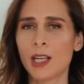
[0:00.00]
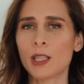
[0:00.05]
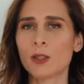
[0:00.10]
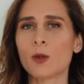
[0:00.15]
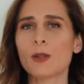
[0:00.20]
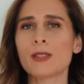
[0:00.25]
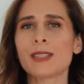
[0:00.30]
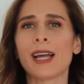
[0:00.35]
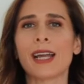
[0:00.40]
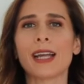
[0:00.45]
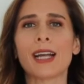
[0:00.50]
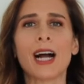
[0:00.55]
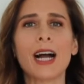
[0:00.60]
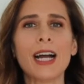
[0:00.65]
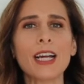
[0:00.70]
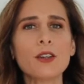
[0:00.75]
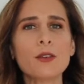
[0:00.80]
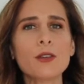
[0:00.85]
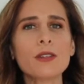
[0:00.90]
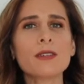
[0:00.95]
So a
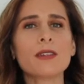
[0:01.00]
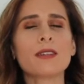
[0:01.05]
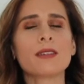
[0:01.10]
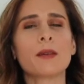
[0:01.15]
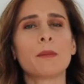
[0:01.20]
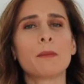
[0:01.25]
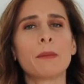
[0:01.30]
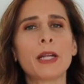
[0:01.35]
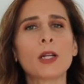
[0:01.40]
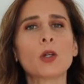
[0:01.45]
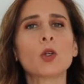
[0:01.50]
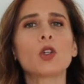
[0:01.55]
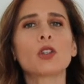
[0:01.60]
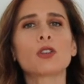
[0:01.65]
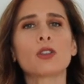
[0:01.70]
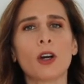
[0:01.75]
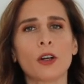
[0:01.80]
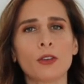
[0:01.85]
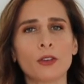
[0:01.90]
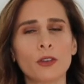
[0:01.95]
psychiatrist is a medical
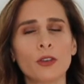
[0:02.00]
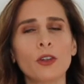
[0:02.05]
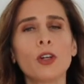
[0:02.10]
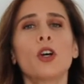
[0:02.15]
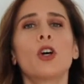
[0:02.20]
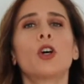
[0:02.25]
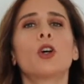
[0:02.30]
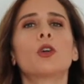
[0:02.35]
doctor